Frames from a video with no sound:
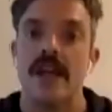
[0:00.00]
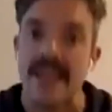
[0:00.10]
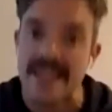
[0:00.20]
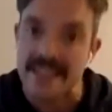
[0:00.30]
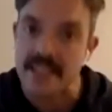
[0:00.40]

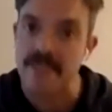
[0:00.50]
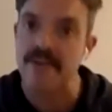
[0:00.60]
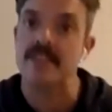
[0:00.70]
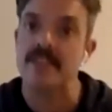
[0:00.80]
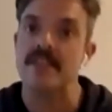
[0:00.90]
Interlace the
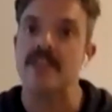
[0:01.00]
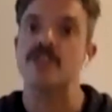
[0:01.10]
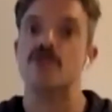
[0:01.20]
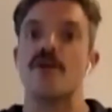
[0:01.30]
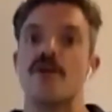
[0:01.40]
fingers, then
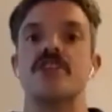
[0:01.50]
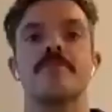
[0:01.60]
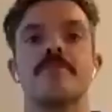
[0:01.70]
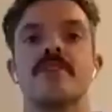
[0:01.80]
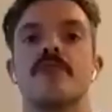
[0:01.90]
stretch up,
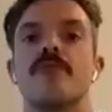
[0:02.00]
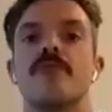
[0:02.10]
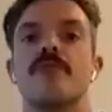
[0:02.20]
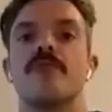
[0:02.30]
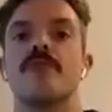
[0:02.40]
turn round to
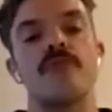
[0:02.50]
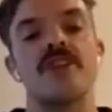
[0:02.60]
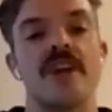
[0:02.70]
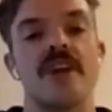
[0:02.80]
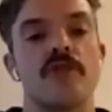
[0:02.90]
the right,
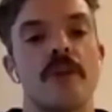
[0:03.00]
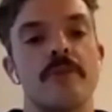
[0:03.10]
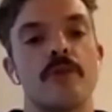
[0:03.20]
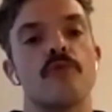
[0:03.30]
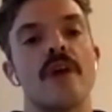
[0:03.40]
reach down, grab
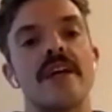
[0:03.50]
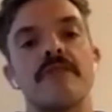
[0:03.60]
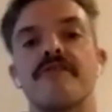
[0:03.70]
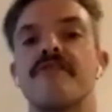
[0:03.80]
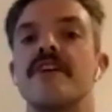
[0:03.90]
your right
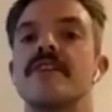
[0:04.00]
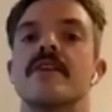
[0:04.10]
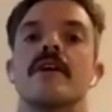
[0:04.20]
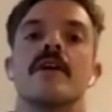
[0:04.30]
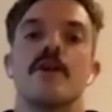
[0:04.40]
foot,
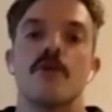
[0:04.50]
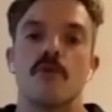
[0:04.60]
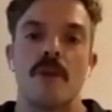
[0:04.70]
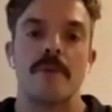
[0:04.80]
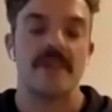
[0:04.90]

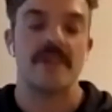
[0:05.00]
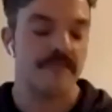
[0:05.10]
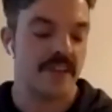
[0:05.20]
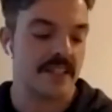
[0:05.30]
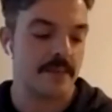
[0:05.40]
wrapping the
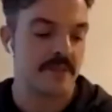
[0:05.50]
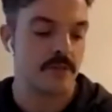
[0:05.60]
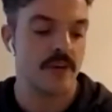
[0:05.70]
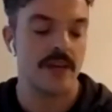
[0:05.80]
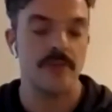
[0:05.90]
fingertips
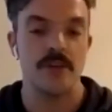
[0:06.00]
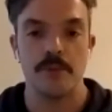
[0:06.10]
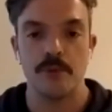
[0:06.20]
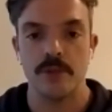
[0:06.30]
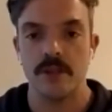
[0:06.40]
around the
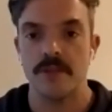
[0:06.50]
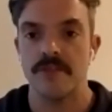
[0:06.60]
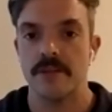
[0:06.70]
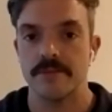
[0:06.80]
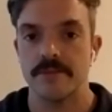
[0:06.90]
ball of the
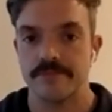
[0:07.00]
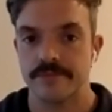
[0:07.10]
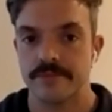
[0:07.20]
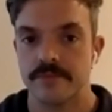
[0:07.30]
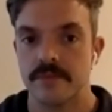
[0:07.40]
foot.
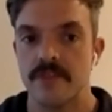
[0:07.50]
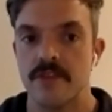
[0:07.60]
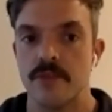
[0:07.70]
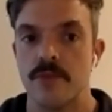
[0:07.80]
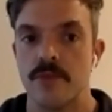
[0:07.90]
If
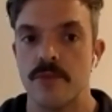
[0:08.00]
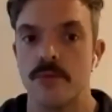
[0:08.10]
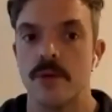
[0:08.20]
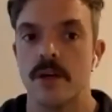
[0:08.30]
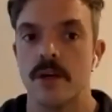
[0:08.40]
you
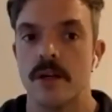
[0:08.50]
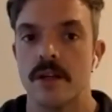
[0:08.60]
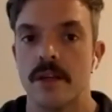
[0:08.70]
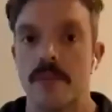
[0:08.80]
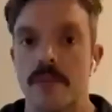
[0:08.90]

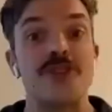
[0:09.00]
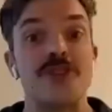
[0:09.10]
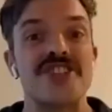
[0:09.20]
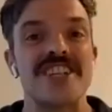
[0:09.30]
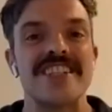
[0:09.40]
then bring your
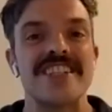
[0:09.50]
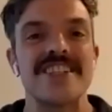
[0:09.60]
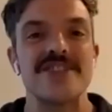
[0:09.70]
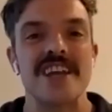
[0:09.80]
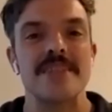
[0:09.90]
chin to your
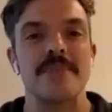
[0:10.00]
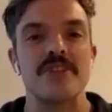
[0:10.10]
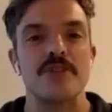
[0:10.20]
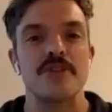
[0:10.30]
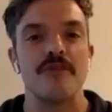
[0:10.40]
chest and
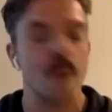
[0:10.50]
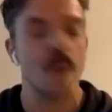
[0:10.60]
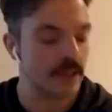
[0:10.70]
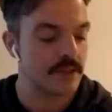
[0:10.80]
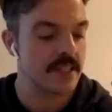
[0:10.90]
place your
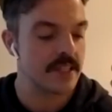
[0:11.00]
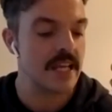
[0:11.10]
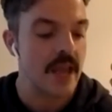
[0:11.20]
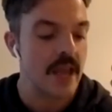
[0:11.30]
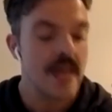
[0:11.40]
forehead onto the knee.
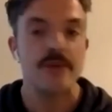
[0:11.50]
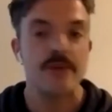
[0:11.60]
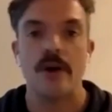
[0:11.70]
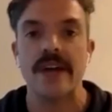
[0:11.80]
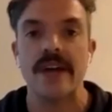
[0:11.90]
If you
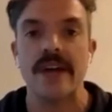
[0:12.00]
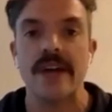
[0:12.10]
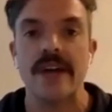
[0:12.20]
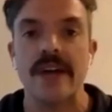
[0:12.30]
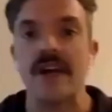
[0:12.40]
can't get your
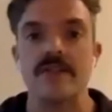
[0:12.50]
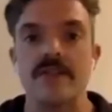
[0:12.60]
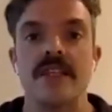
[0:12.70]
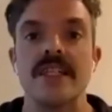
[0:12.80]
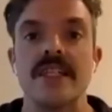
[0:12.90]
forehead onto
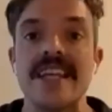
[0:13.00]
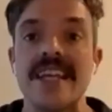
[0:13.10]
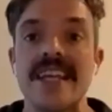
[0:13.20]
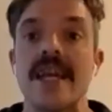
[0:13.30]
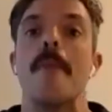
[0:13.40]
the
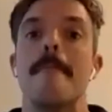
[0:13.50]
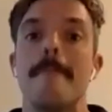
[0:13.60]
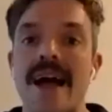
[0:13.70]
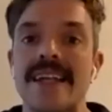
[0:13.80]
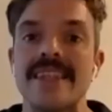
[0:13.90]
knee,
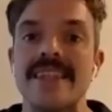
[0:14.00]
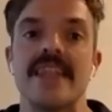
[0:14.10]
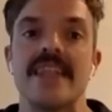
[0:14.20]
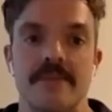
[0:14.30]
bend the knee.